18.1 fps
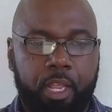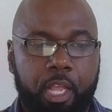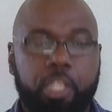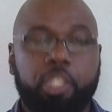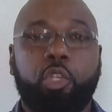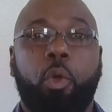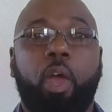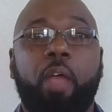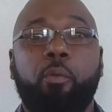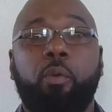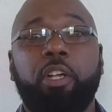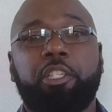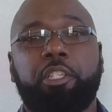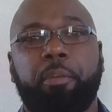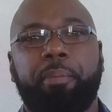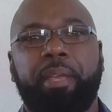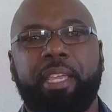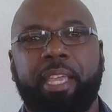So I want
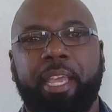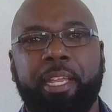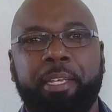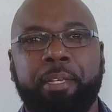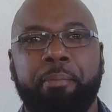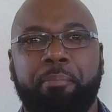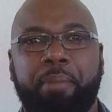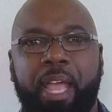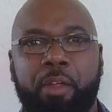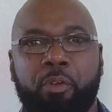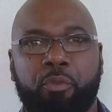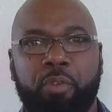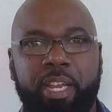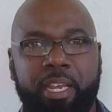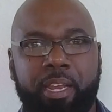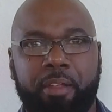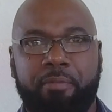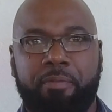to begin by
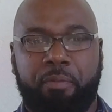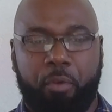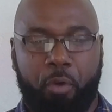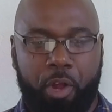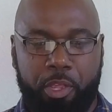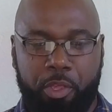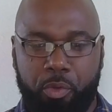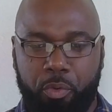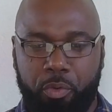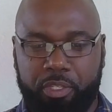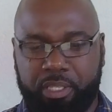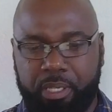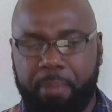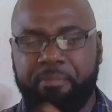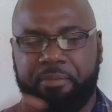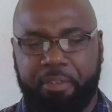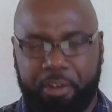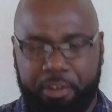reading for you
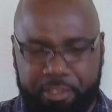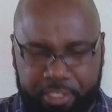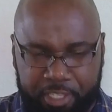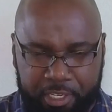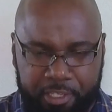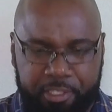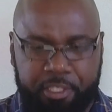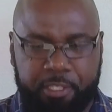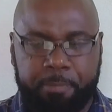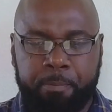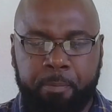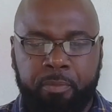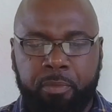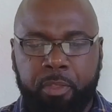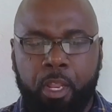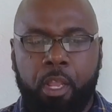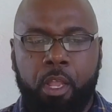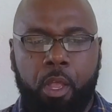some verses
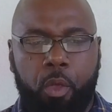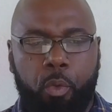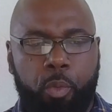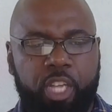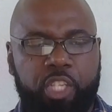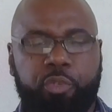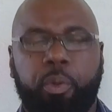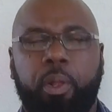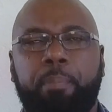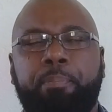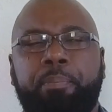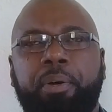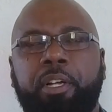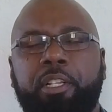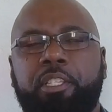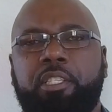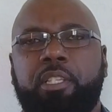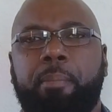which will
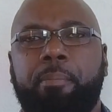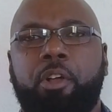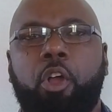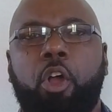put some